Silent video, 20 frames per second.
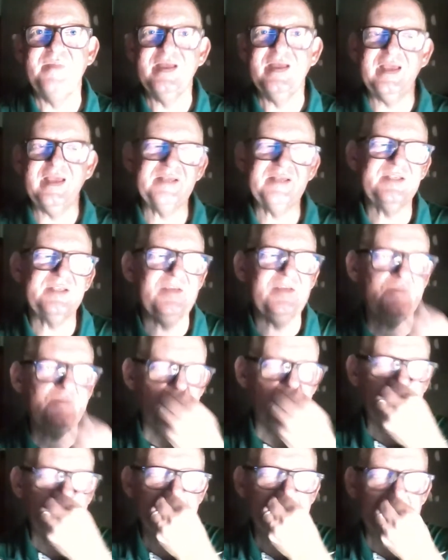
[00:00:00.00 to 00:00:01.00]

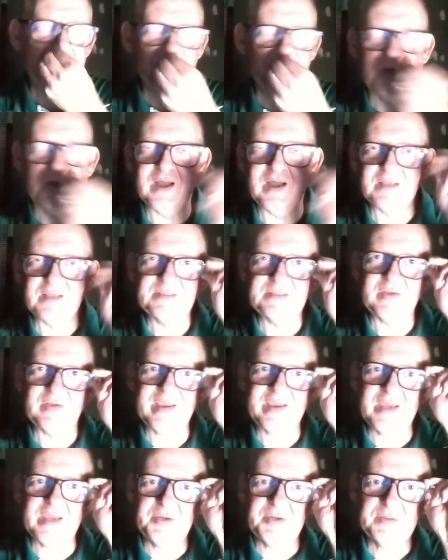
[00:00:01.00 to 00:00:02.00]
SD40s as well. So I
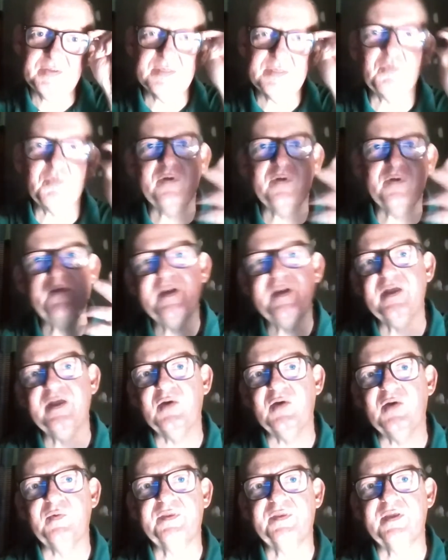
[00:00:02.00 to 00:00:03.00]
got to do some more
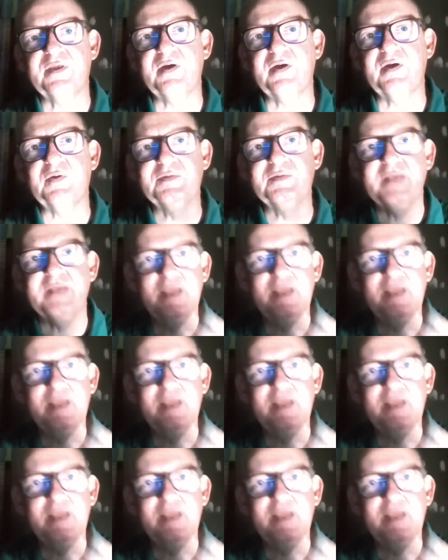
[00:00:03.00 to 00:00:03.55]
video with those